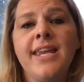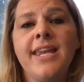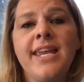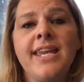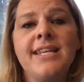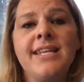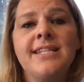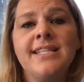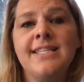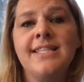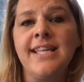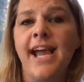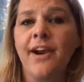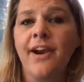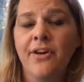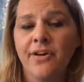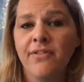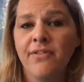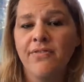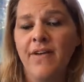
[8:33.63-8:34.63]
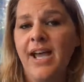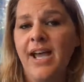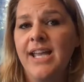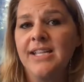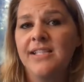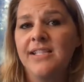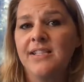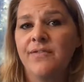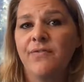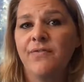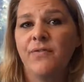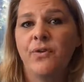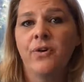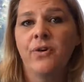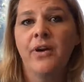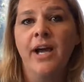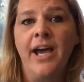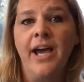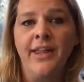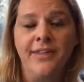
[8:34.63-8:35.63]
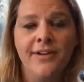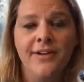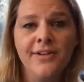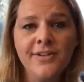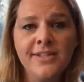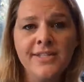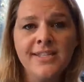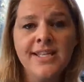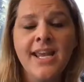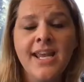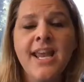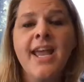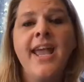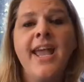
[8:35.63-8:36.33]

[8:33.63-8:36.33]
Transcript: he sacrificed for others